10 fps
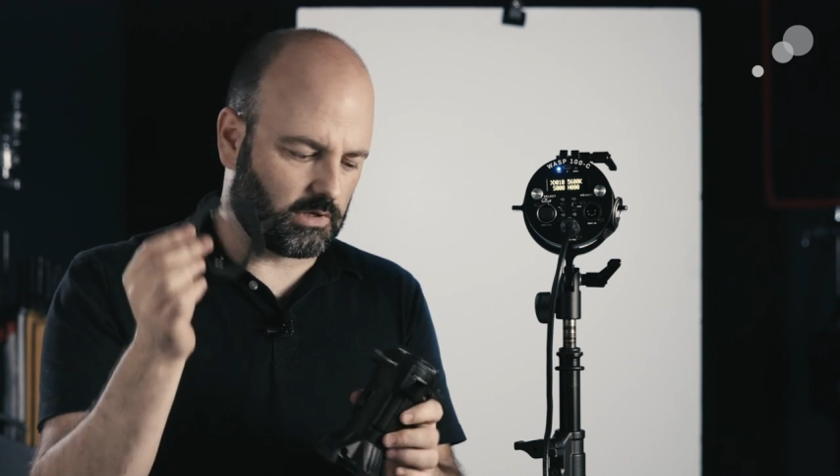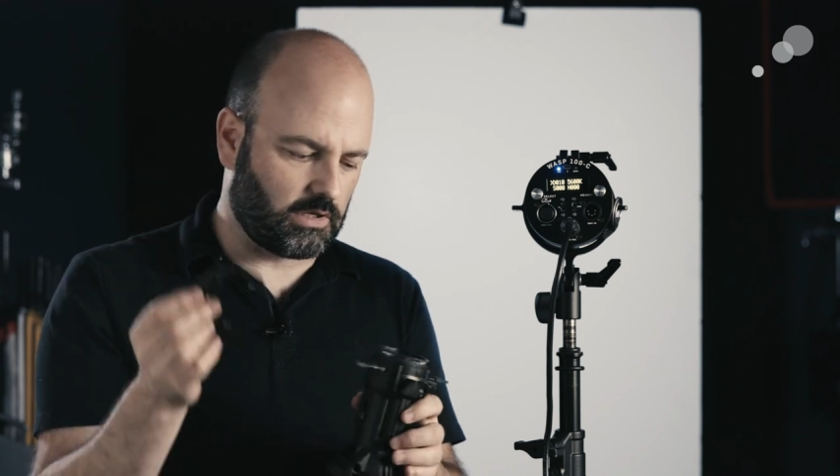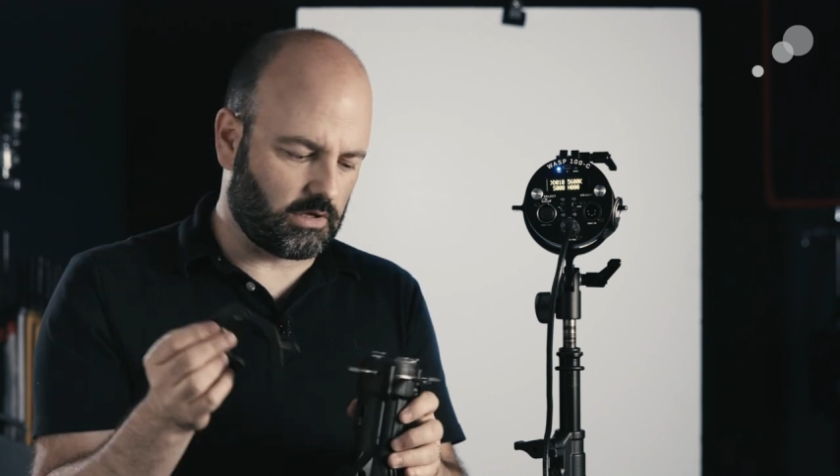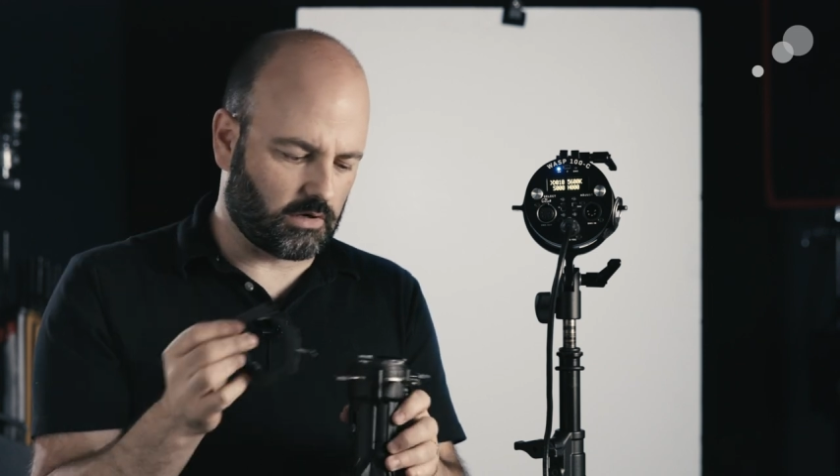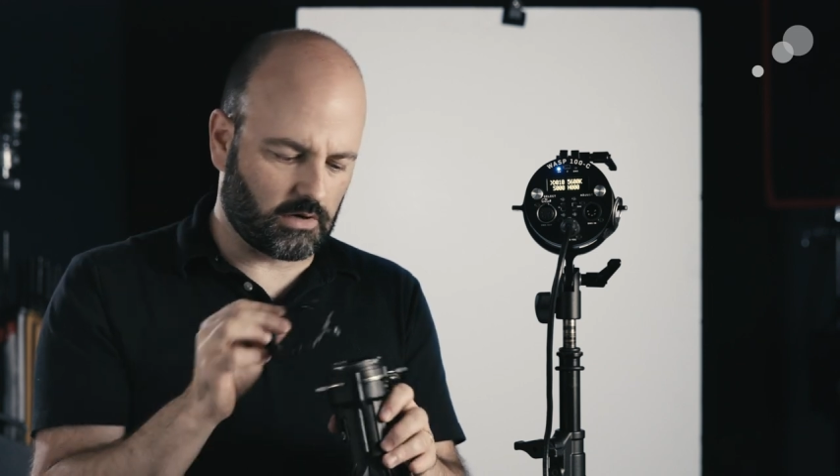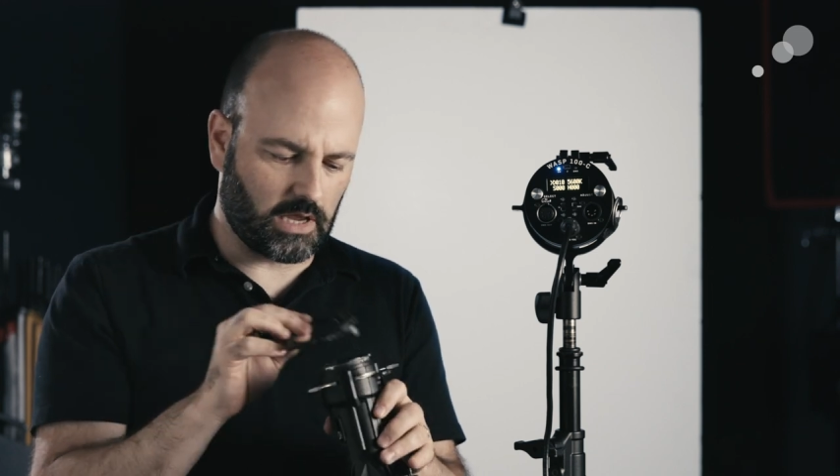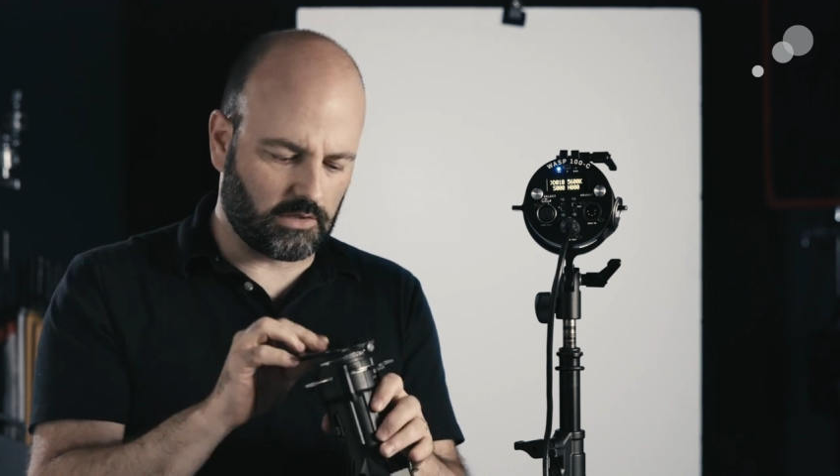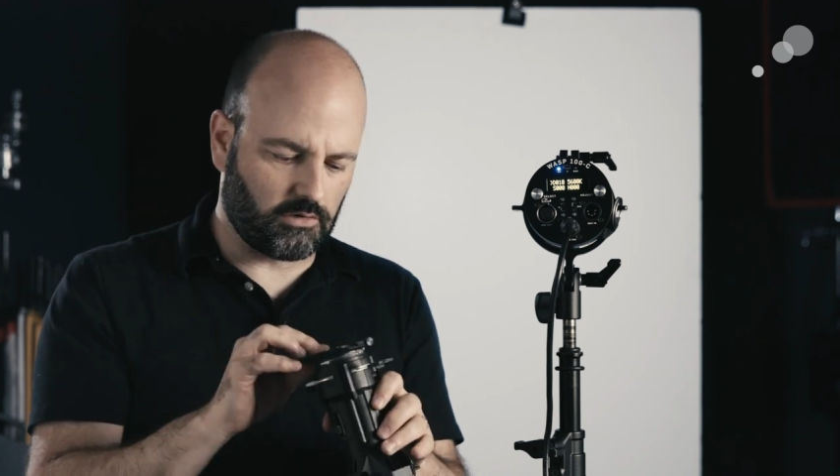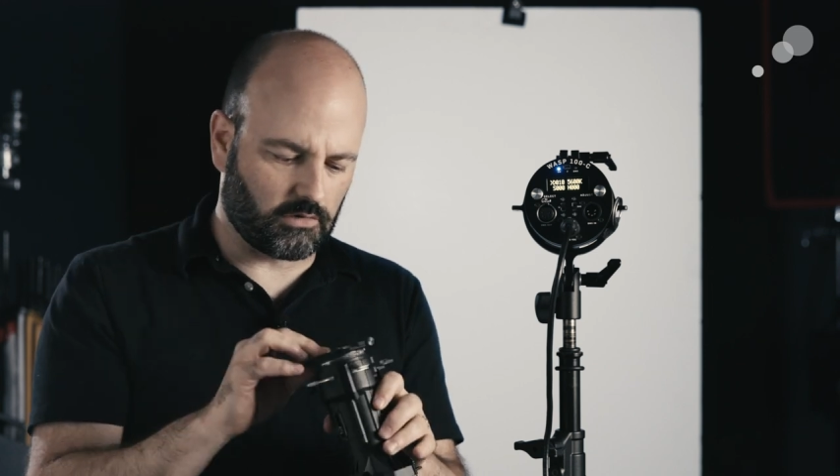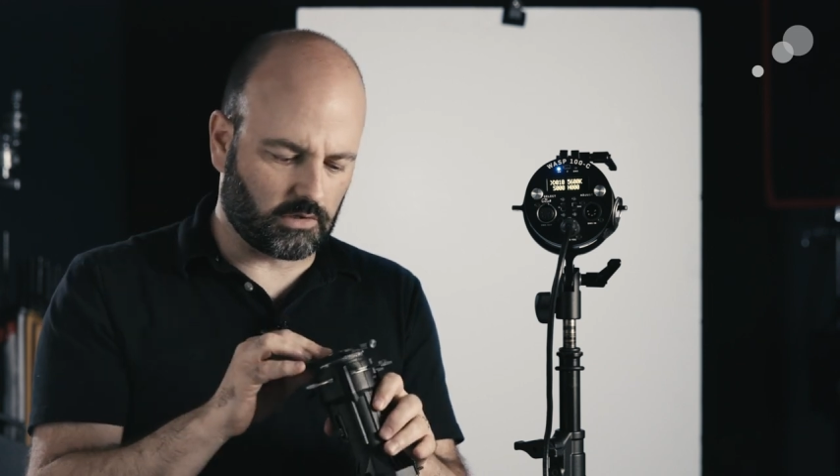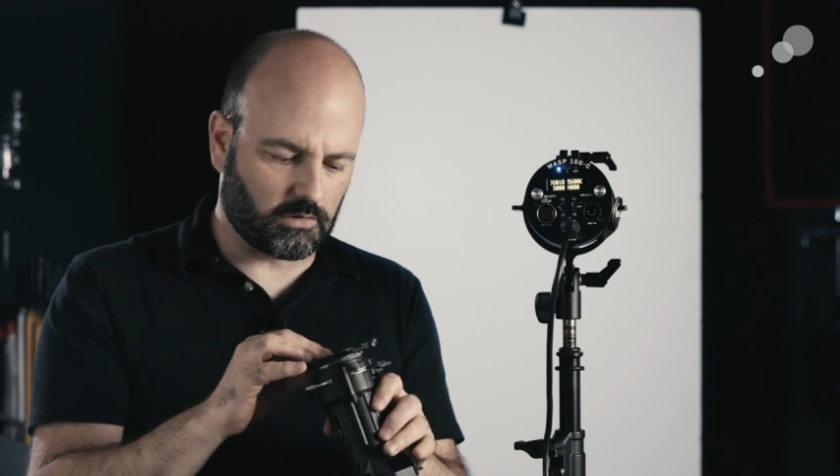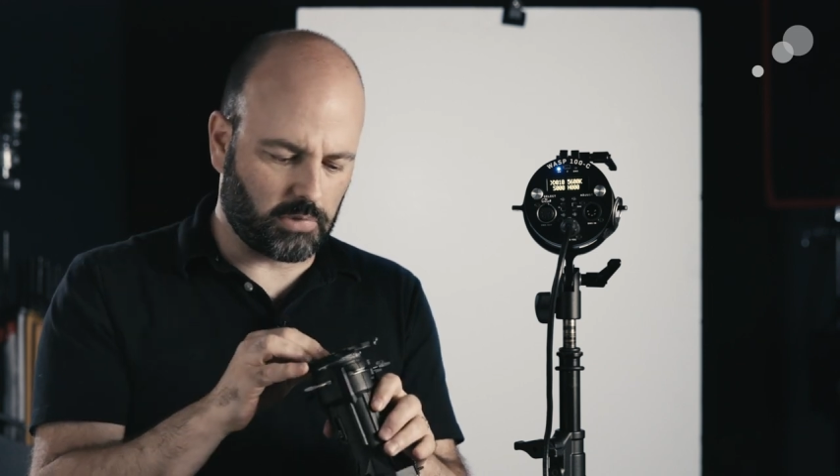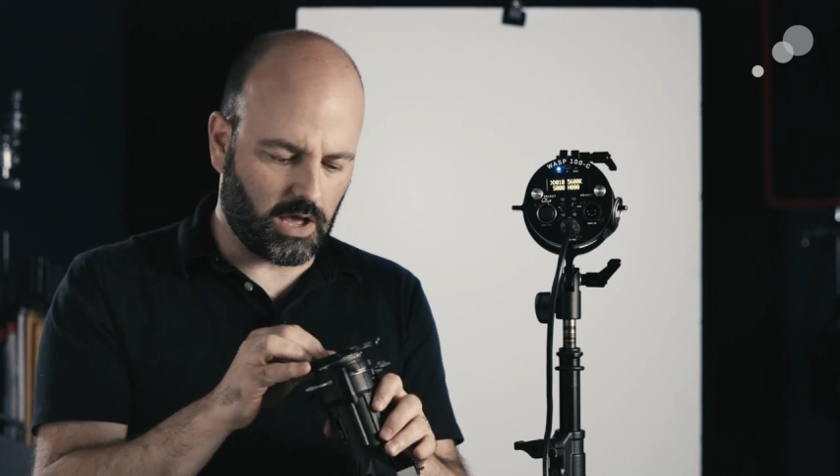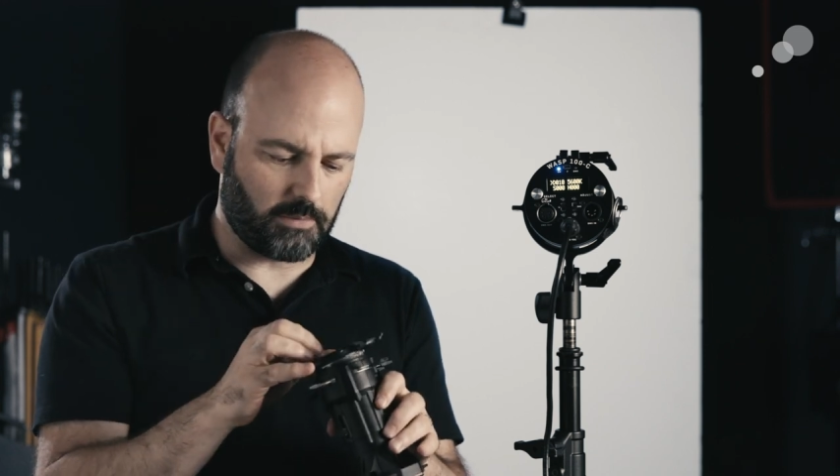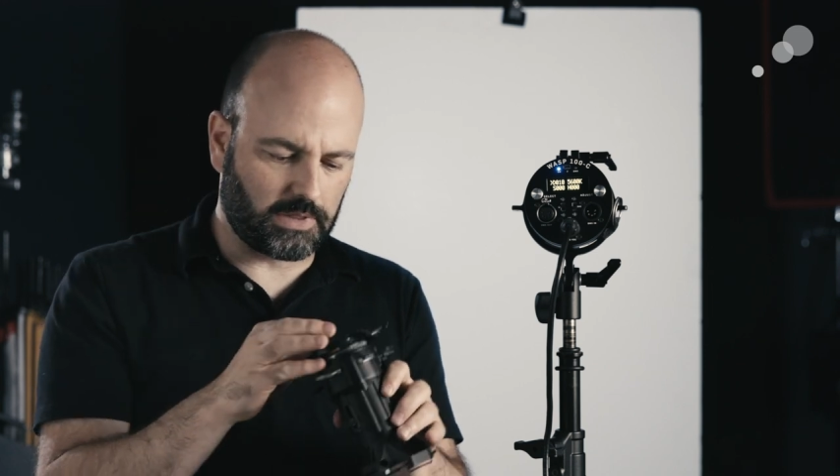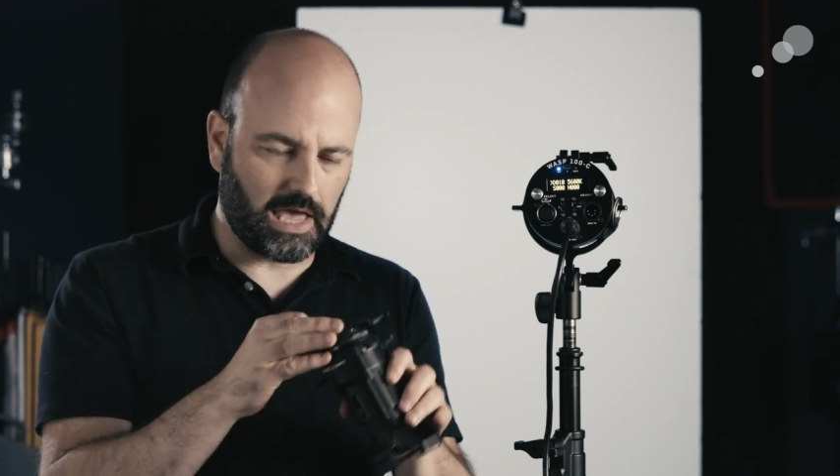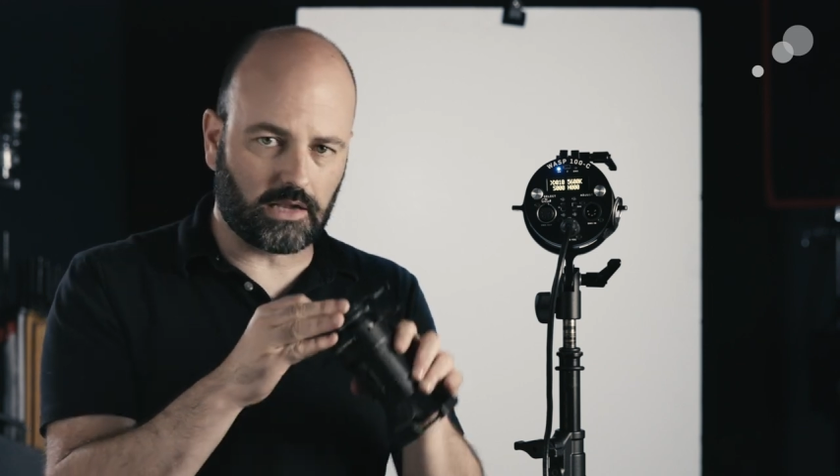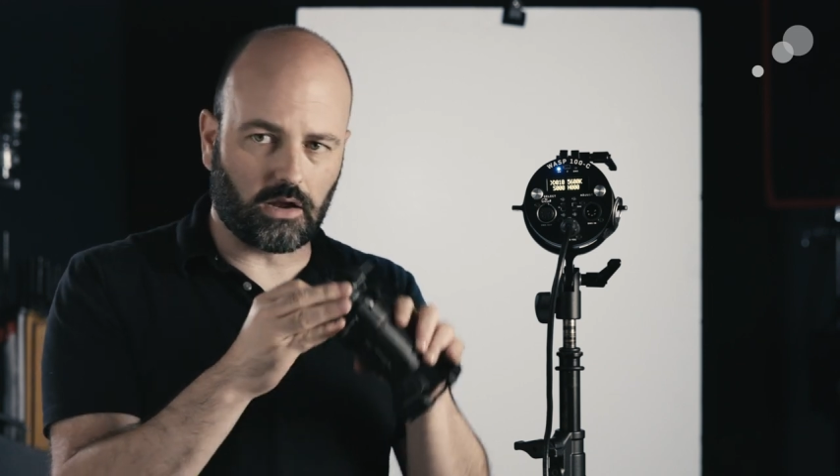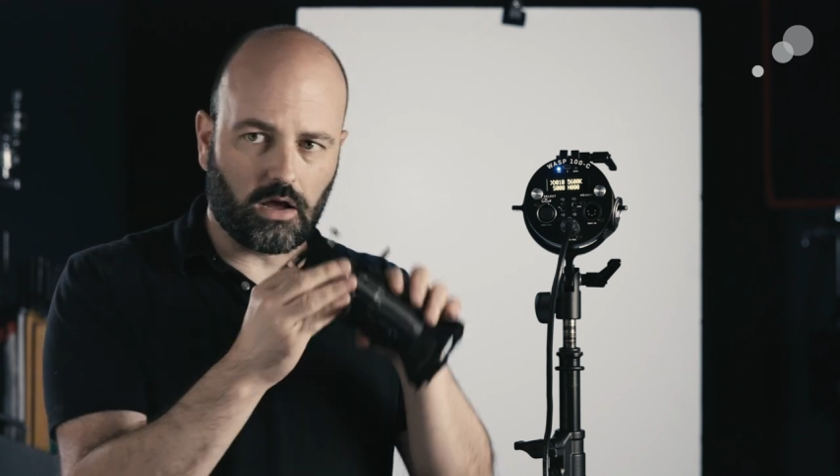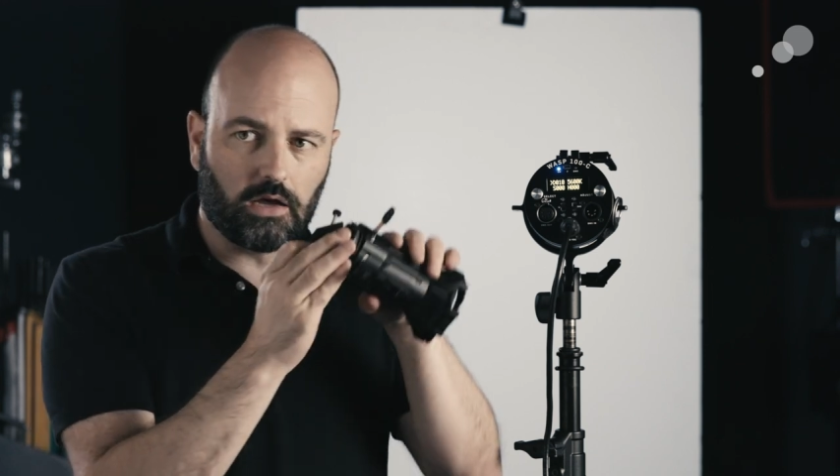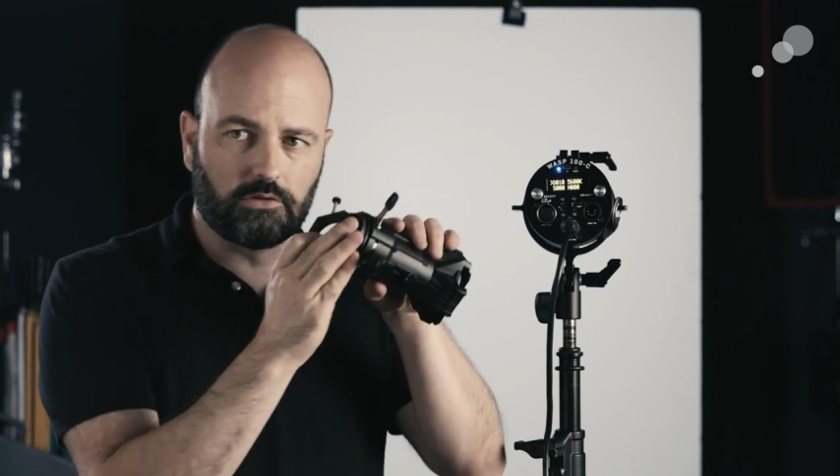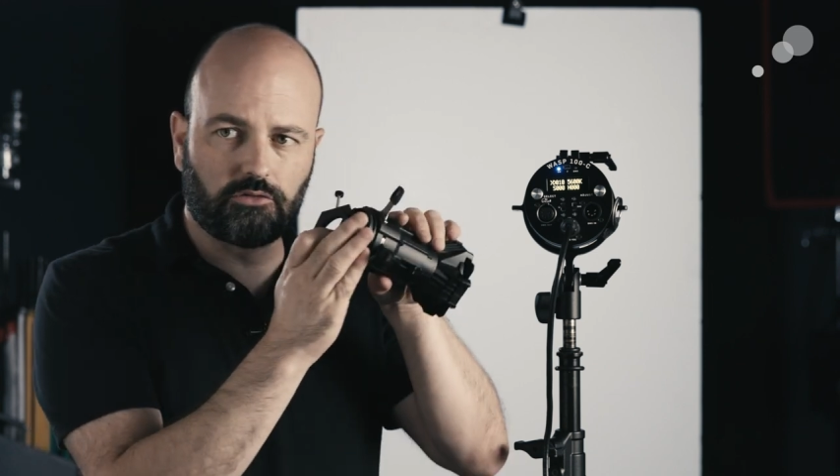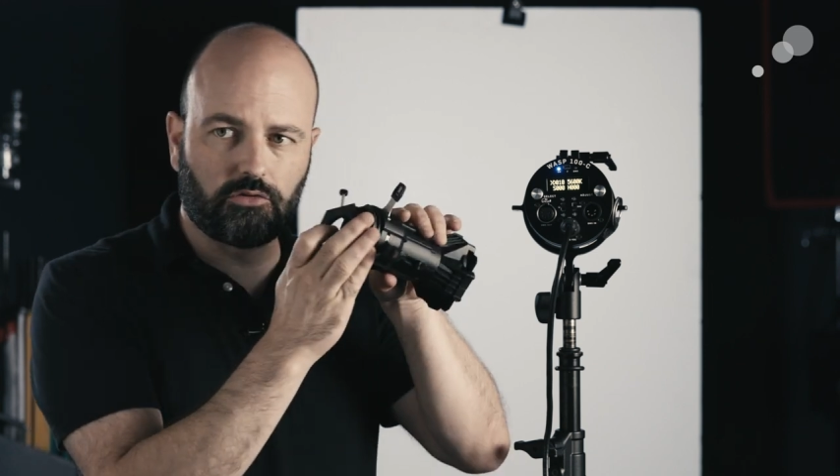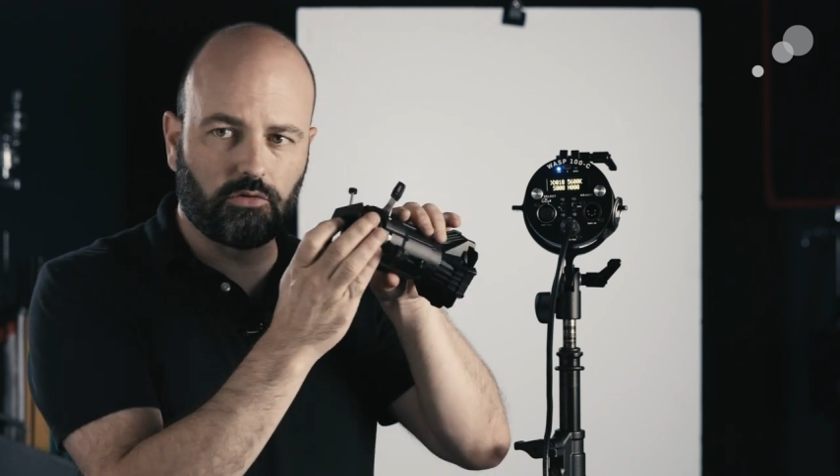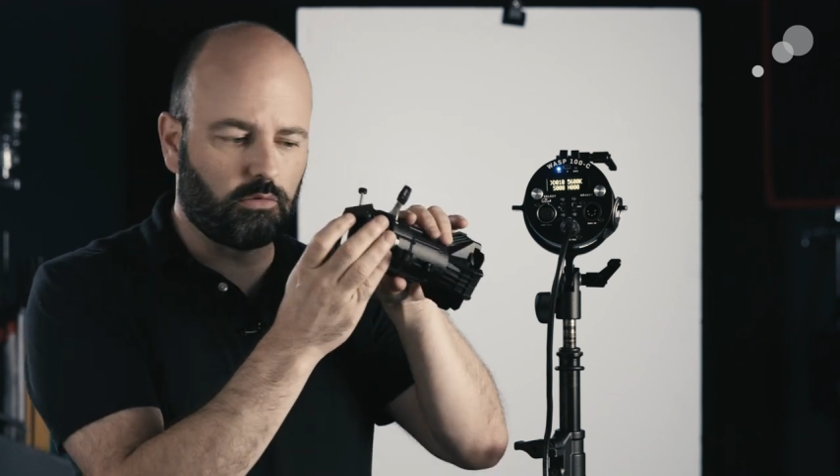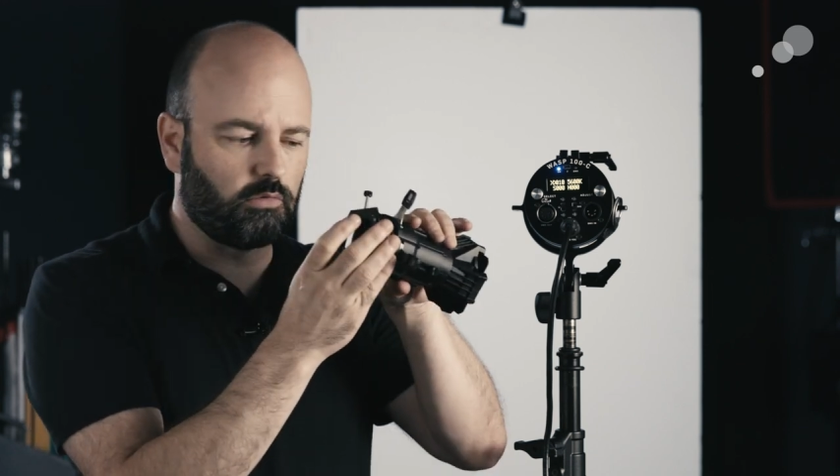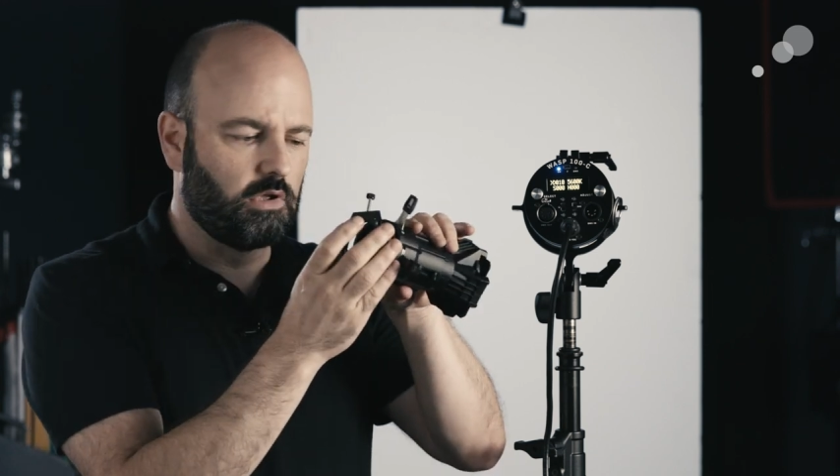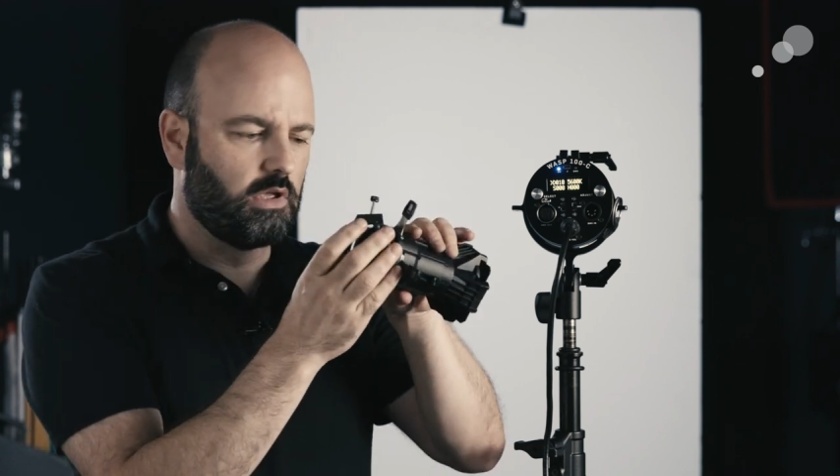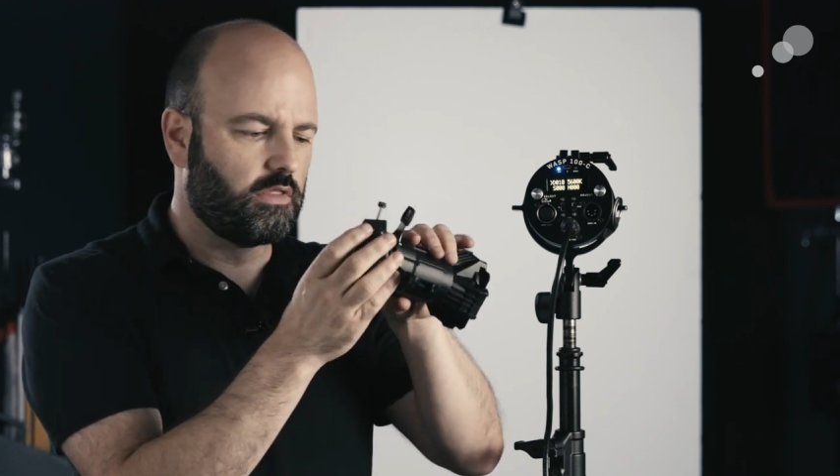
here and you're going to pop that onto